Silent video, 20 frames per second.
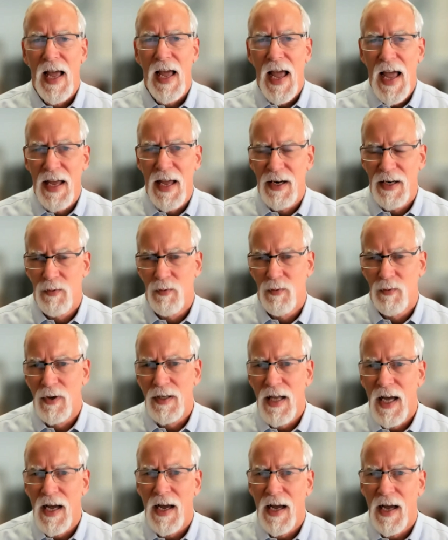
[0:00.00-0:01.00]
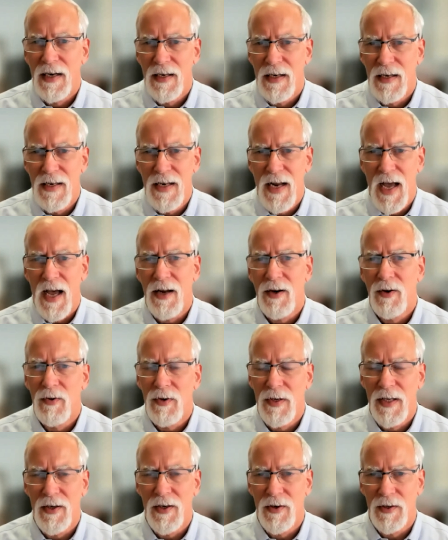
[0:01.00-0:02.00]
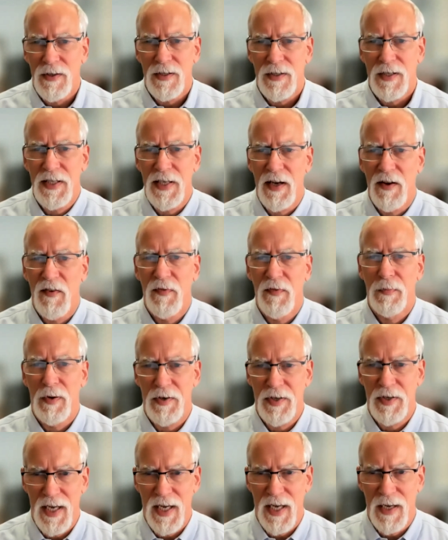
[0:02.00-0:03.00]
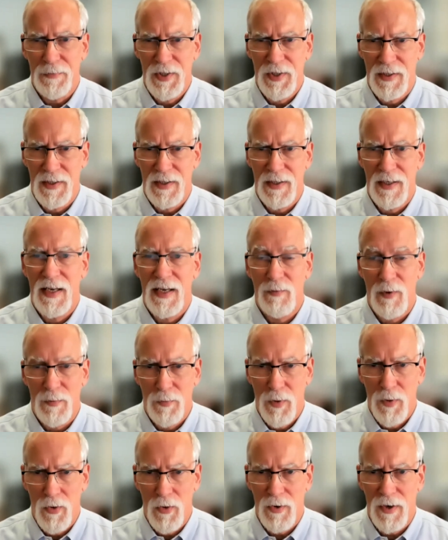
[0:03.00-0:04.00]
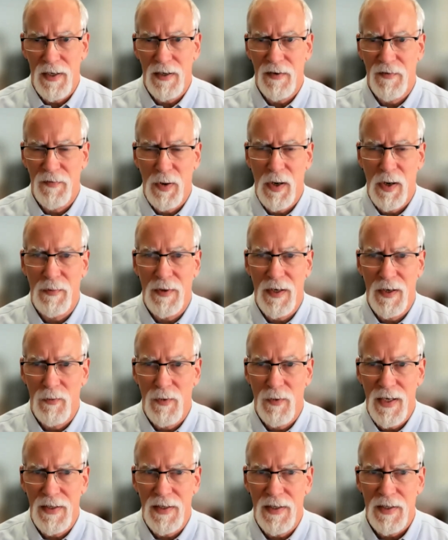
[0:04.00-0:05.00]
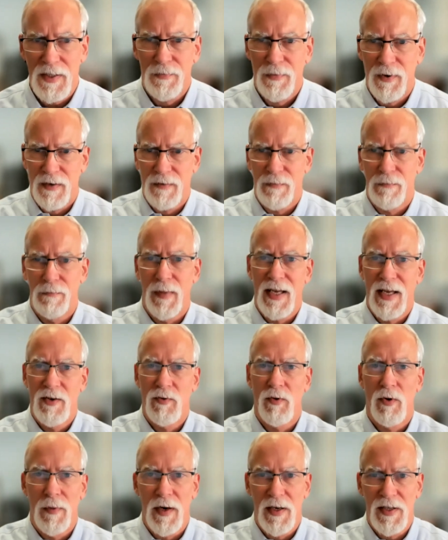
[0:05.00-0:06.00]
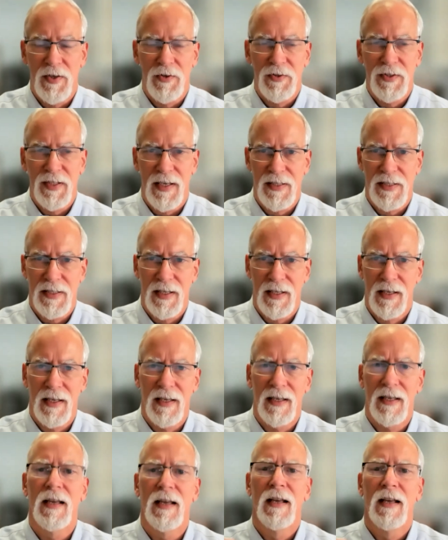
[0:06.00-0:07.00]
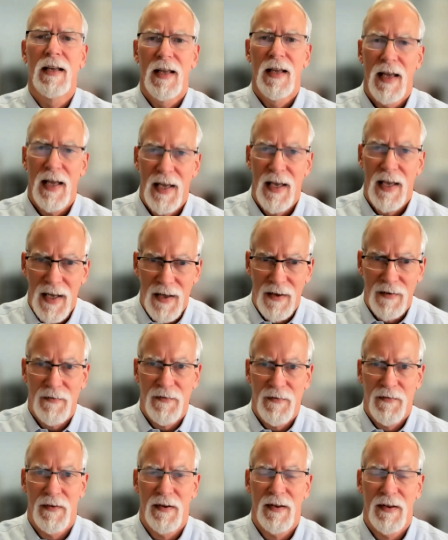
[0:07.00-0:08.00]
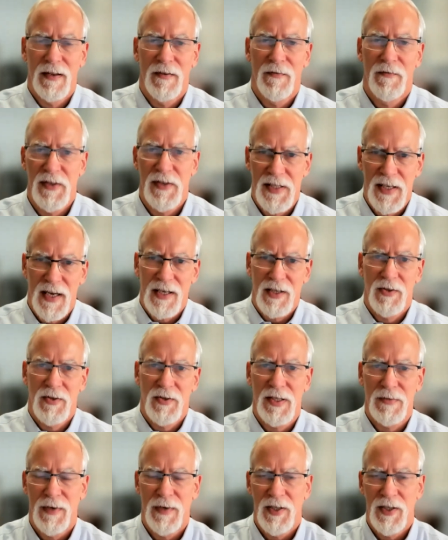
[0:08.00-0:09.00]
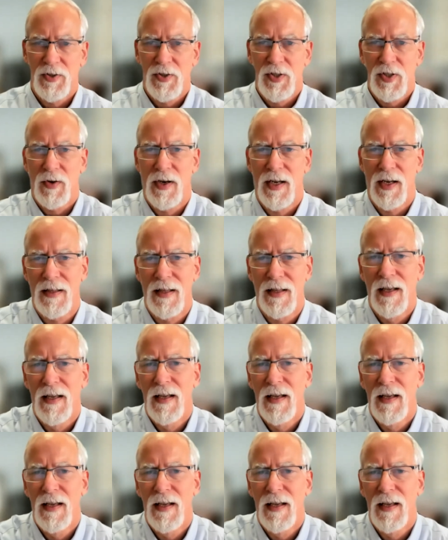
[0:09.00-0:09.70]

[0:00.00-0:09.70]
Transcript: and relied not only on self perception and reporting of permanent weakness, but manual muscle testing and have physiatrists measure strength